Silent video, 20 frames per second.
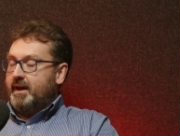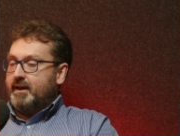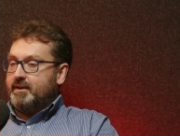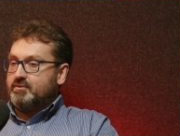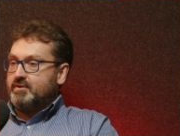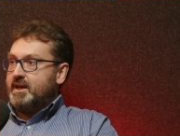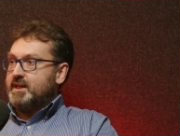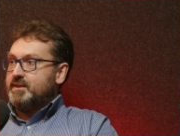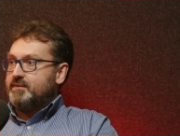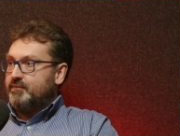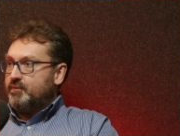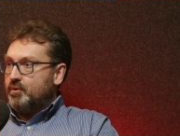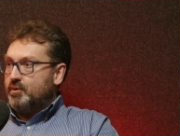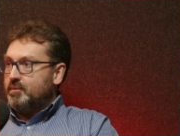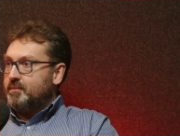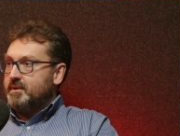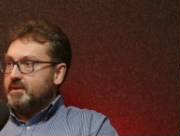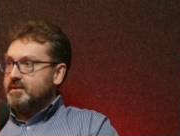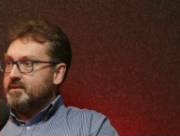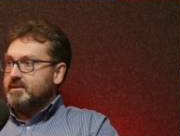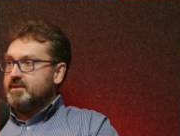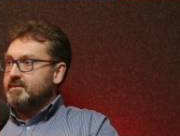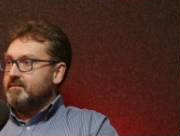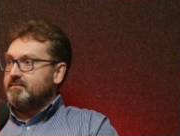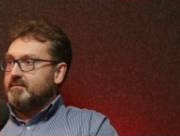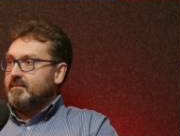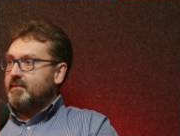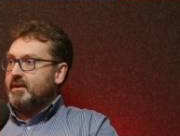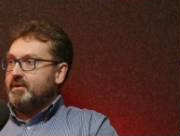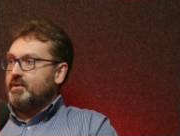transformers
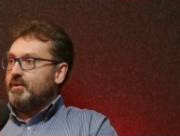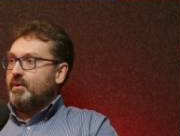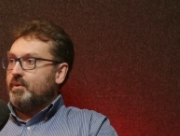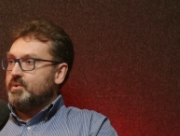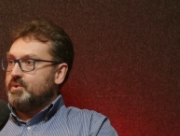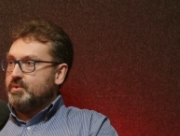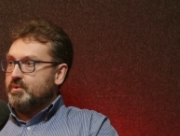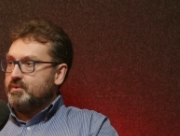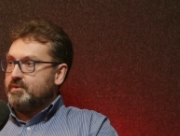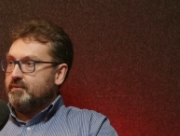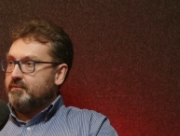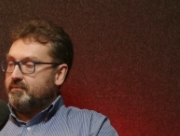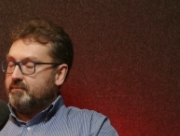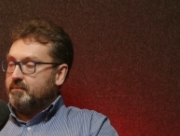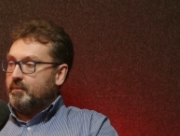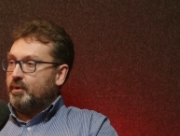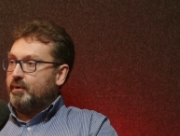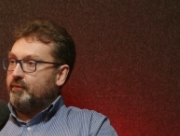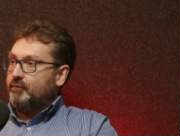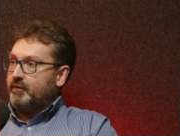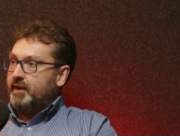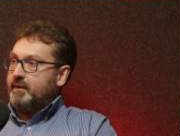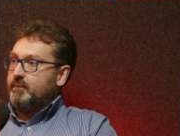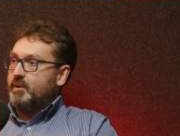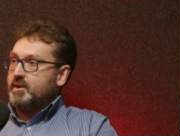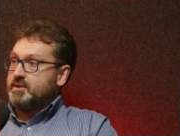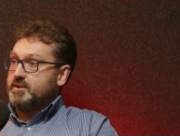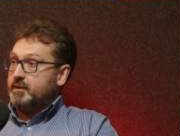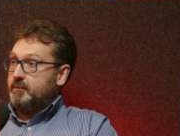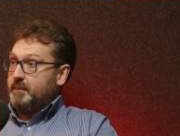and those sorts of model
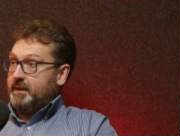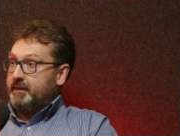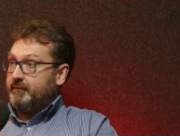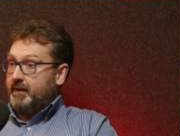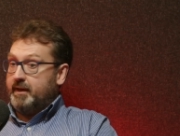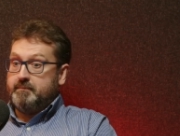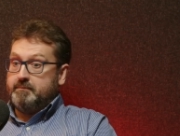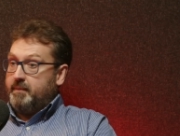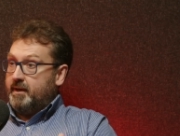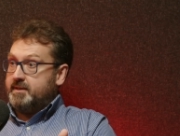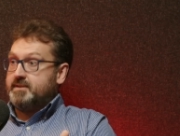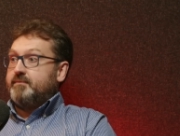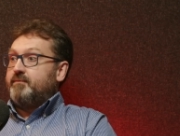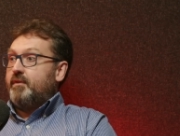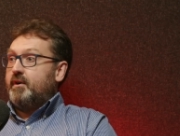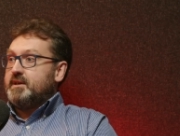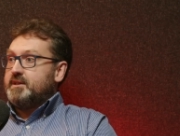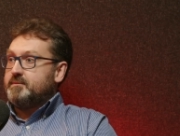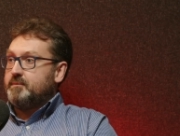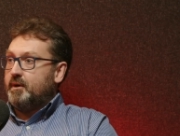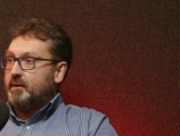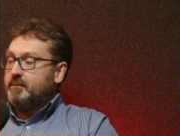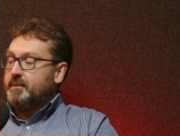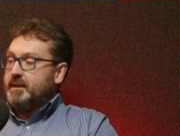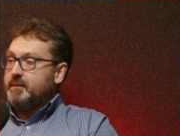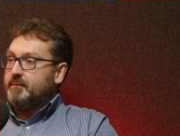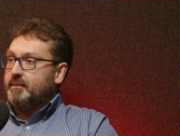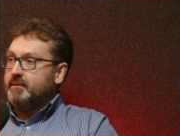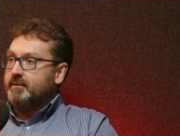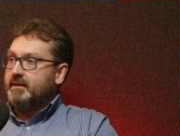frameworks that have been developed by some very smart
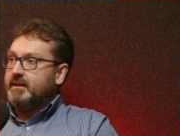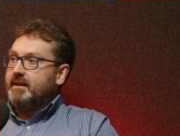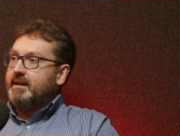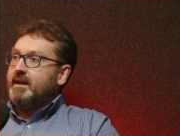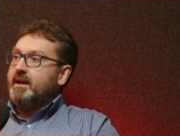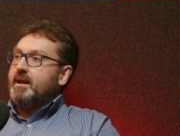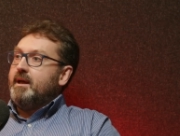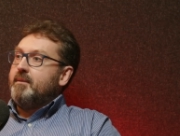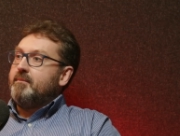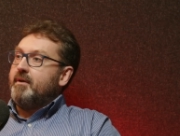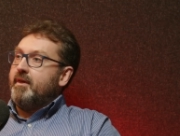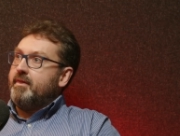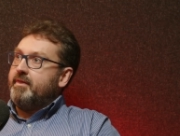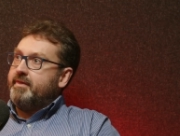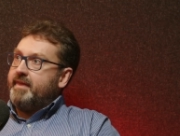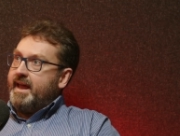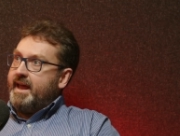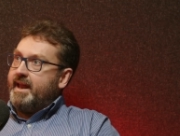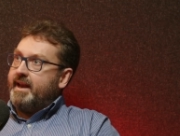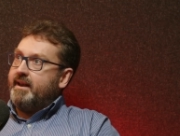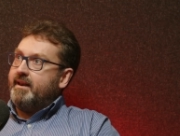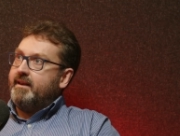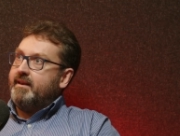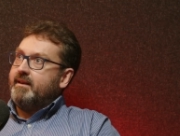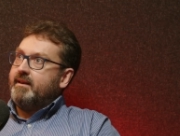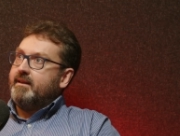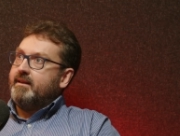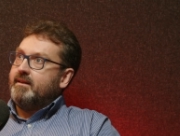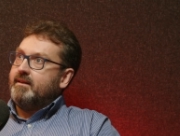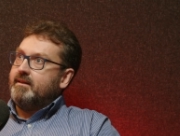people. But
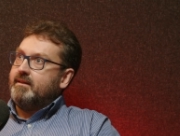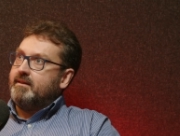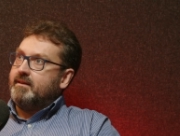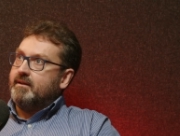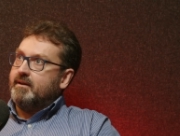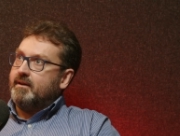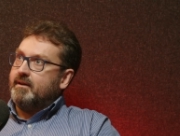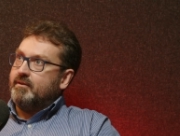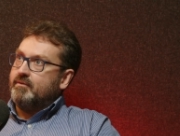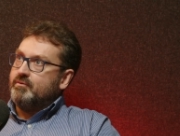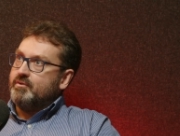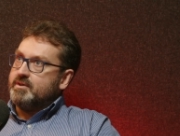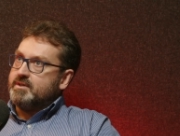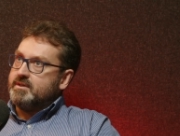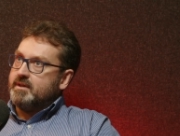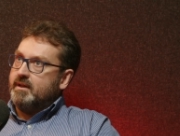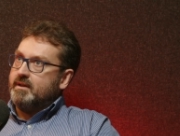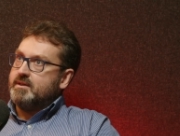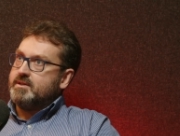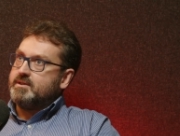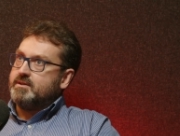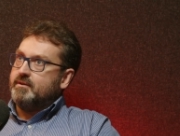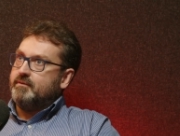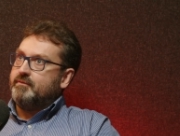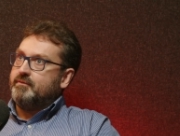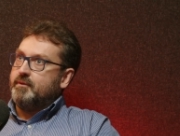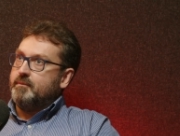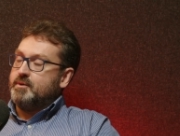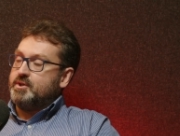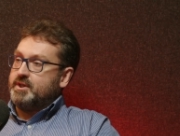then the results
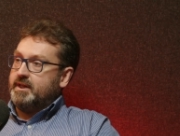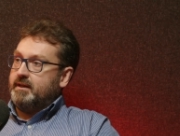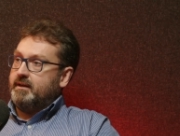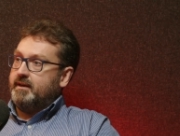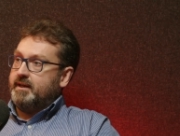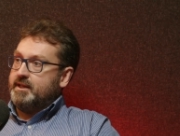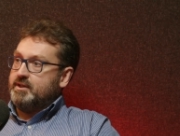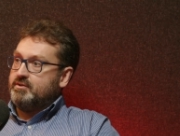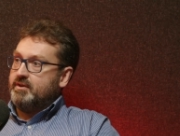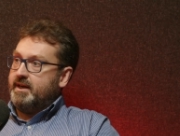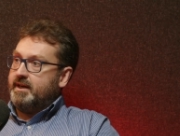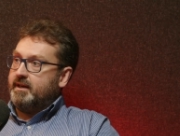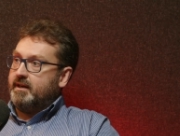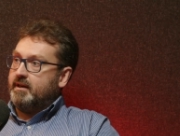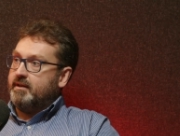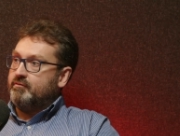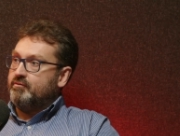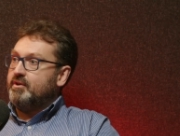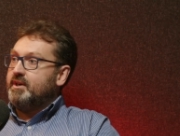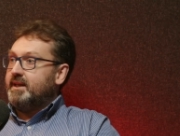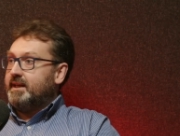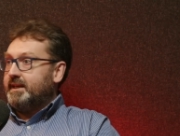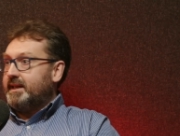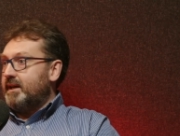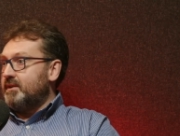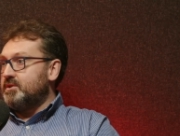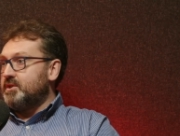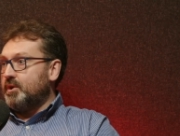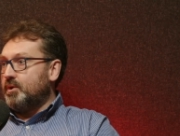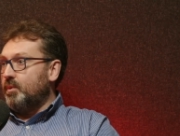of the machine learning training are really
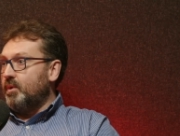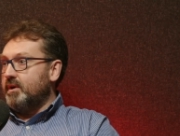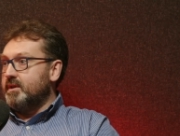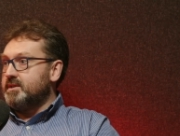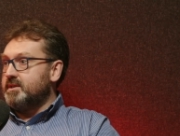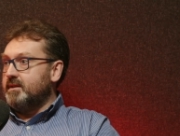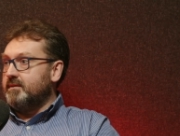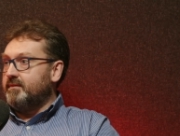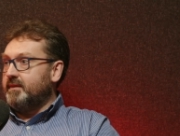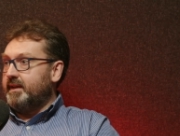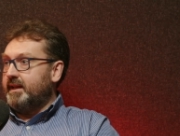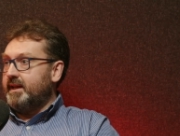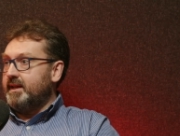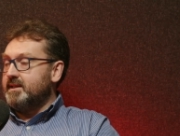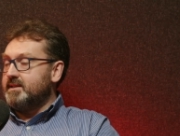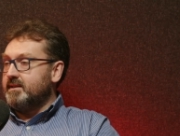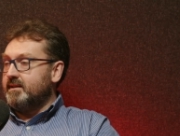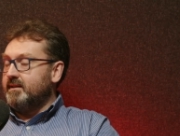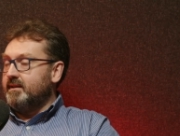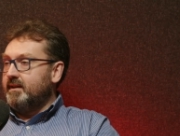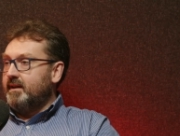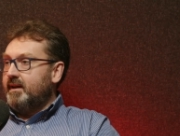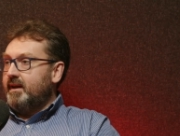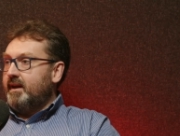down to the quality of the data